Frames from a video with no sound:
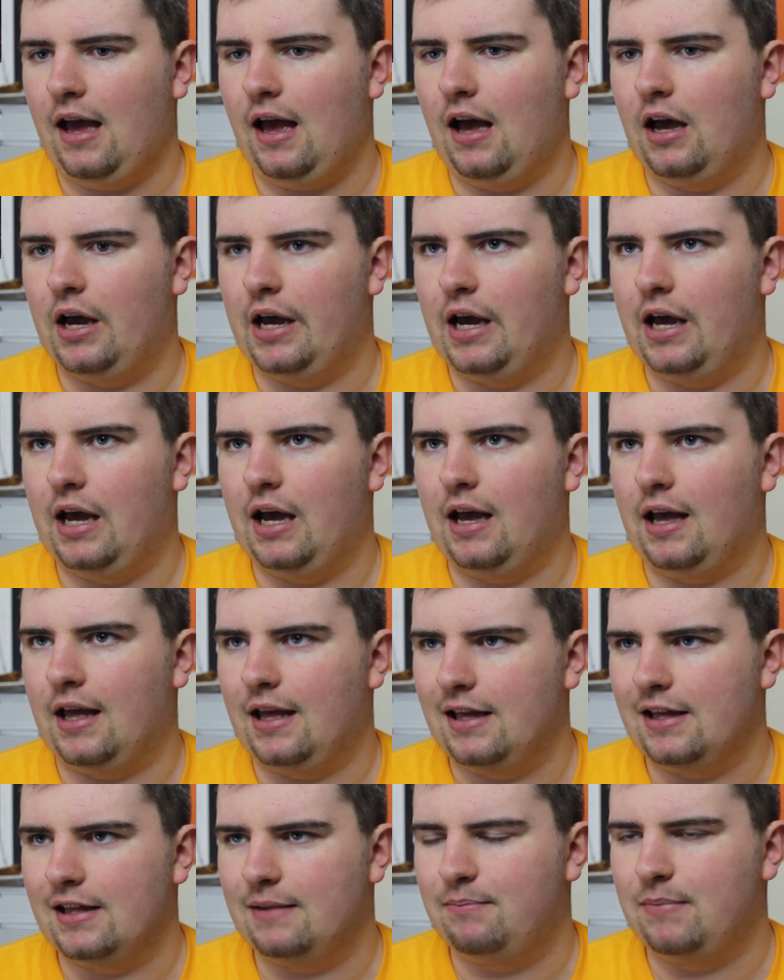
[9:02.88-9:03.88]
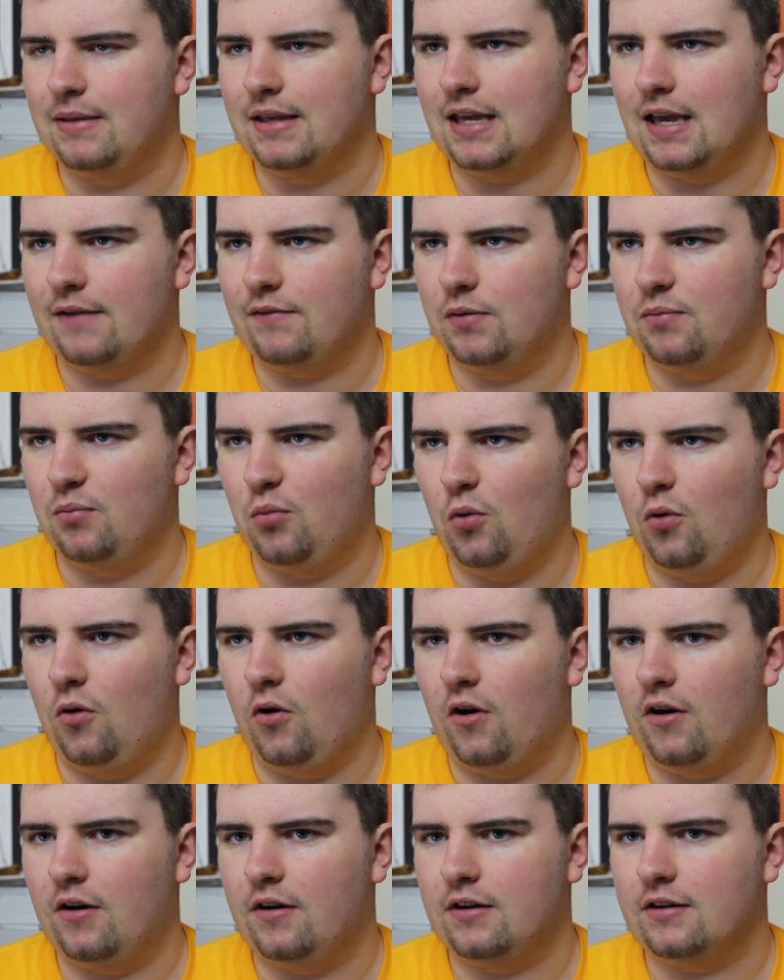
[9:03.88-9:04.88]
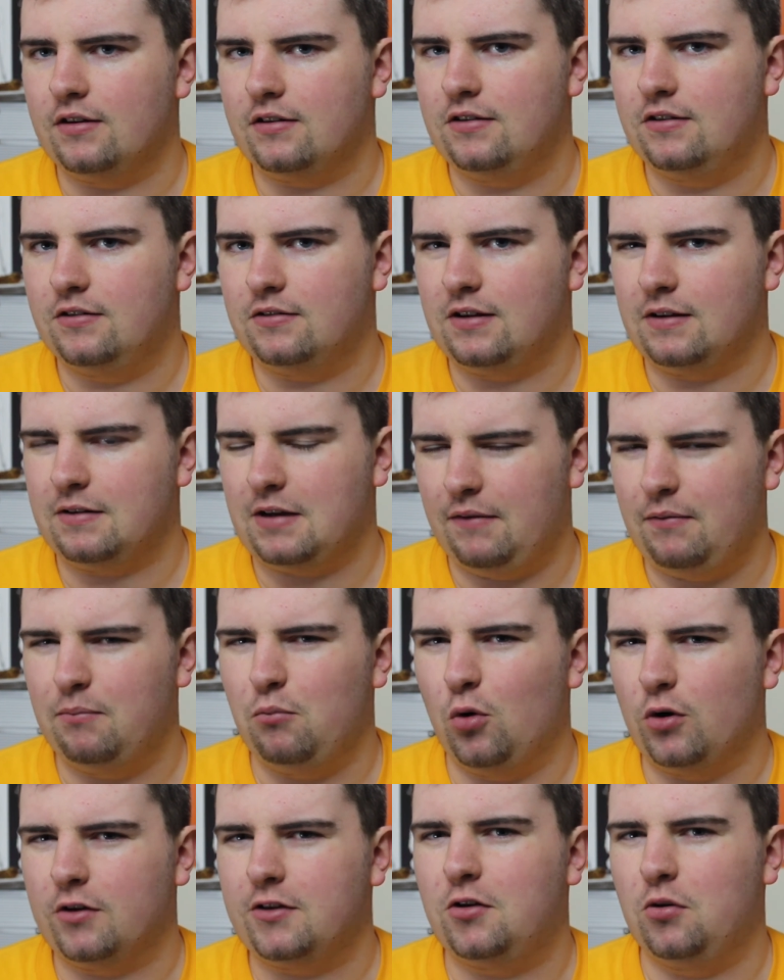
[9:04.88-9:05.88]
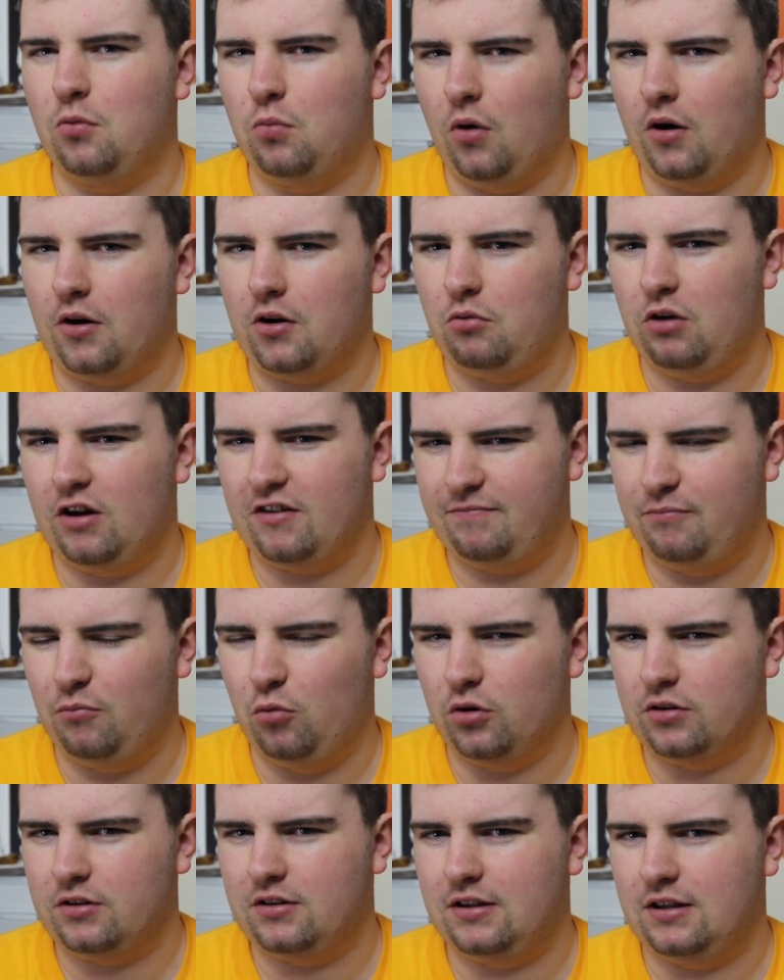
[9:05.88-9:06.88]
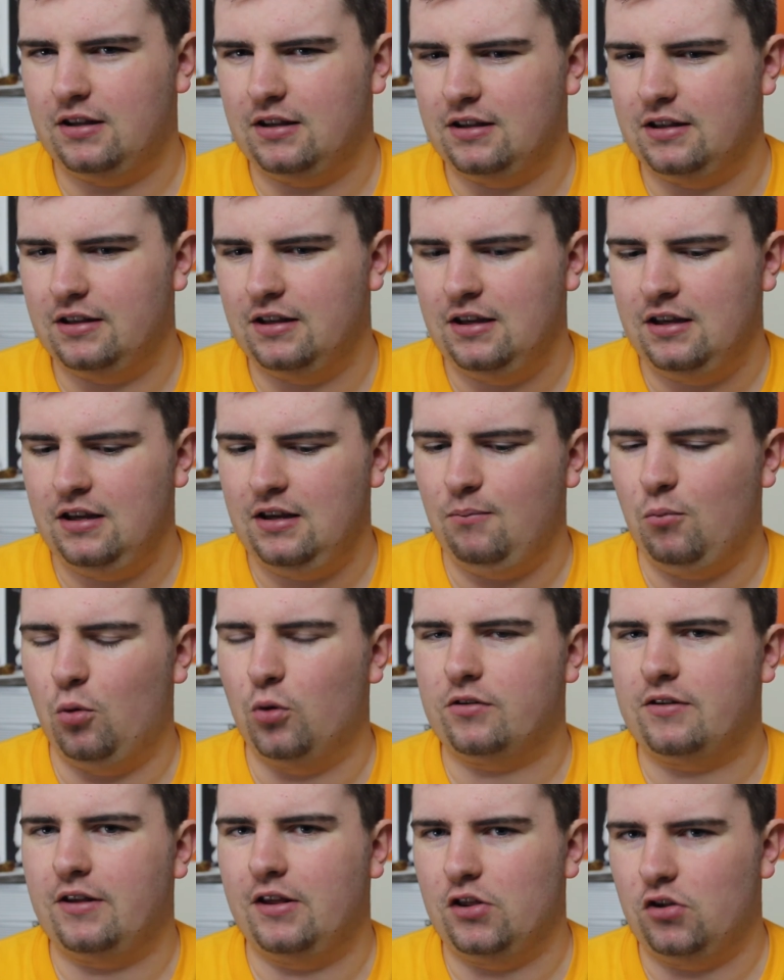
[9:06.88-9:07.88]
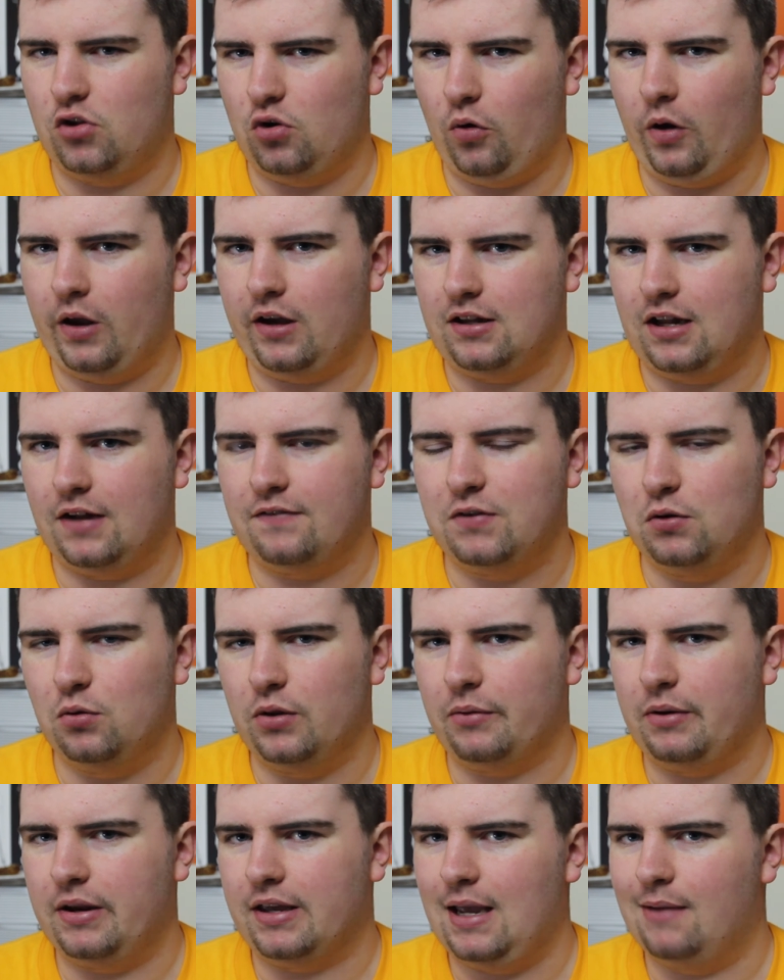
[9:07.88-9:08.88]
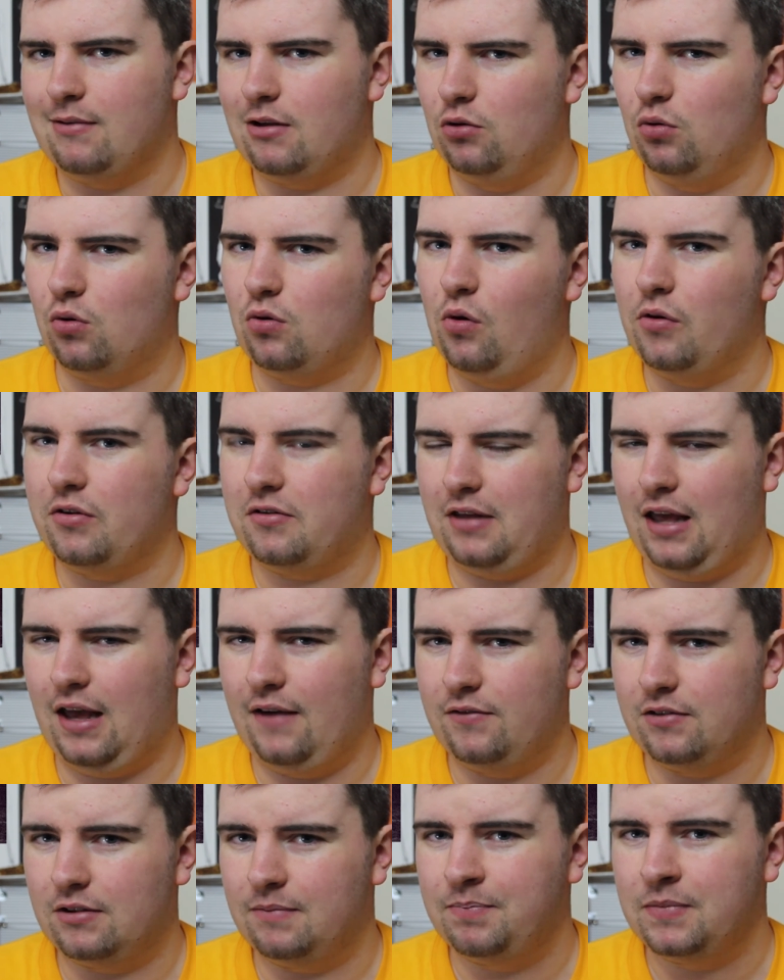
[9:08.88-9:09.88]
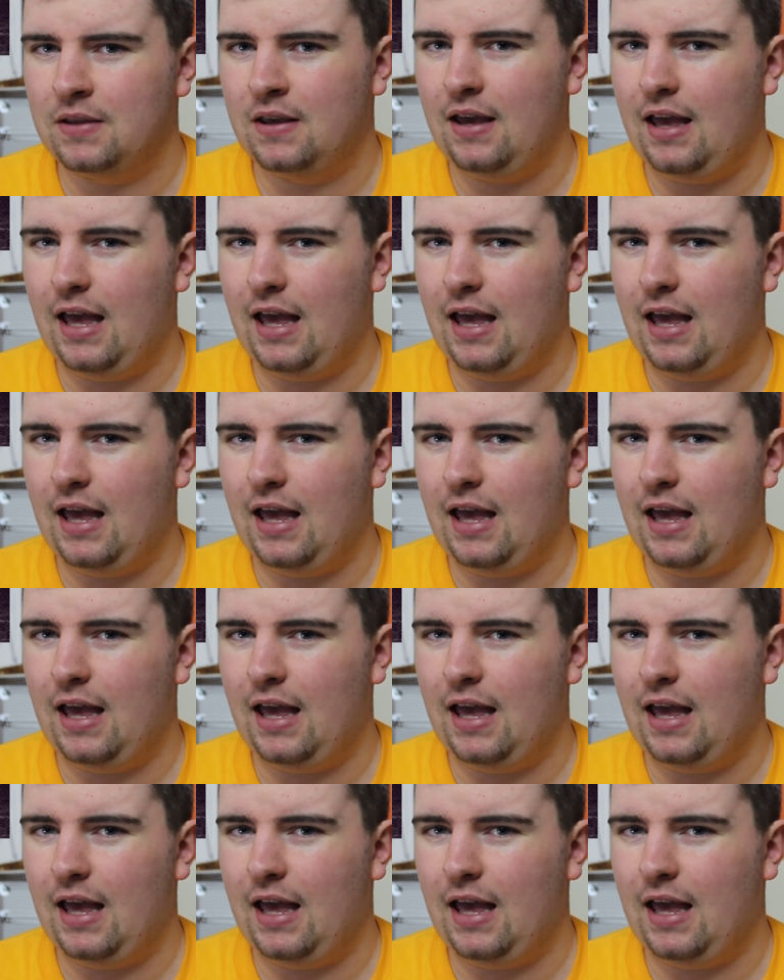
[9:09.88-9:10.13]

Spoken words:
had been given more to work with, more to enjoy, because I feel like when it came to No Closer to Heaven,